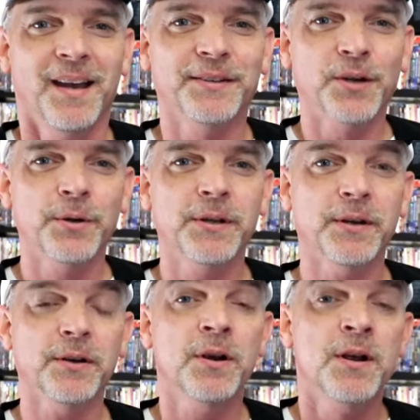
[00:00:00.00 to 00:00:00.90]
Hey, Tony
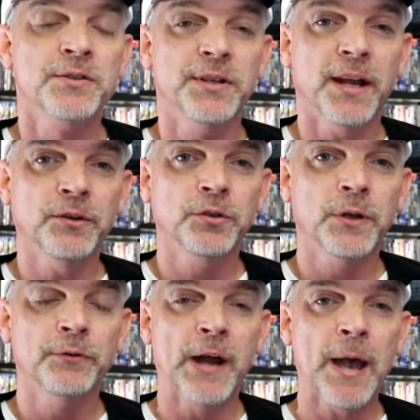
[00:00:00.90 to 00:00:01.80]
here. Today I'm going to do
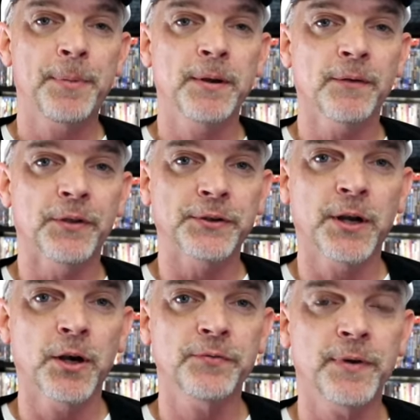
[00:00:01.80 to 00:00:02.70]
an unwrapping of the
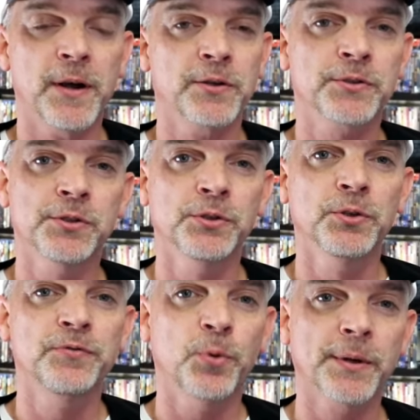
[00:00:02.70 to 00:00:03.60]
Terrifier
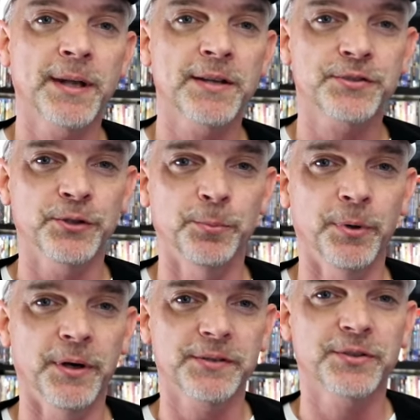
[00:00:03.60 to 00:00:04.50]
two four K
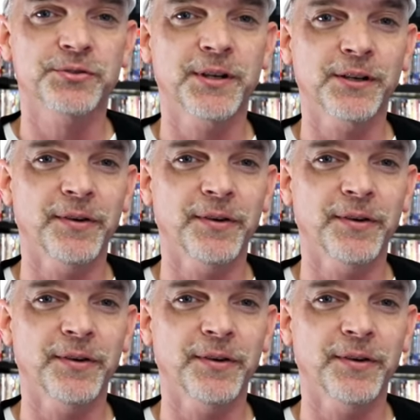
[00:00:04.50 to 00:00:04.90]
Steelbook, so stick